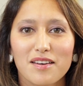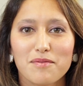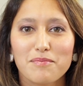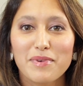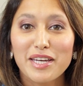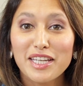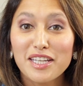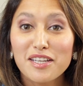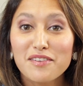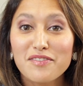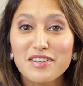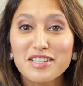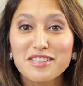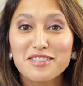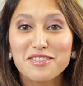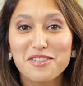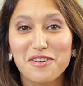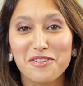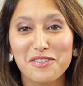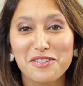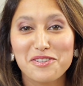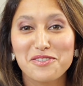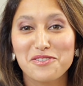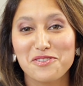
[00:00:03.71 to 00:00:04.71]
Many of us
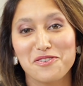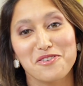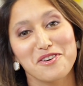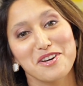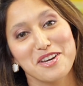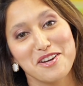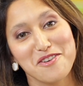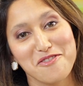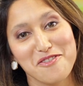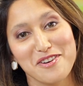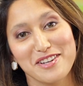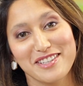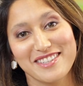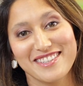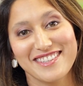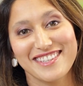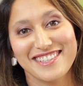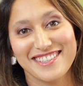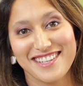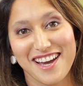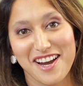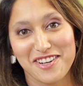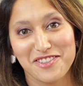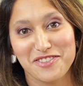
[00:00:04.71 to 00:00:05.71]
don't enjoy going to
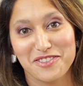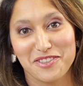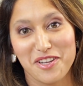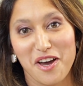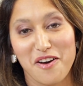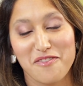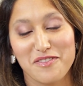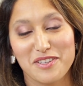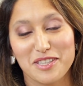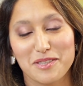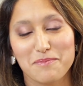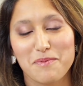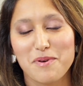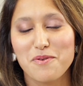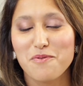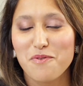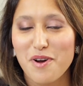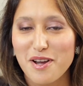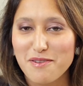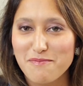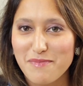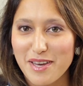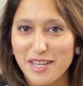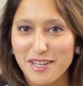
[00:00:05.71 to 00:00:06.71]
the doctor's office, but
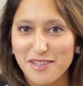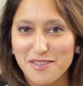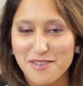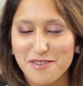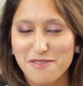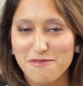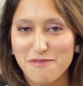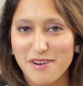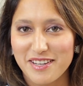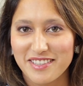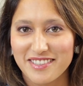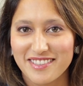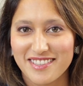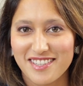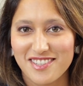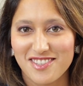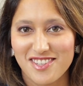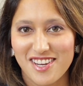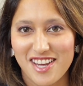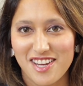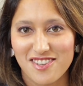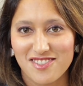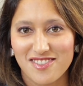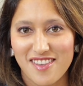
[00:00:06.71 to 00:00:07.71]
One Medical wants to
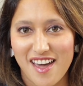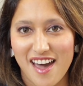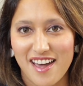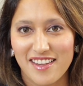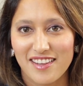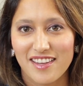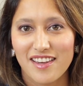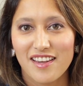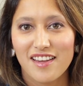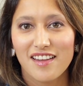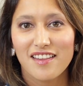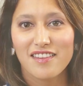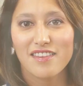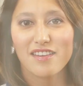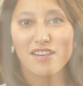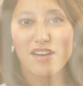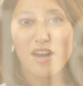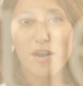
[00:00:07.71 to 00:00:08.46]
change that. The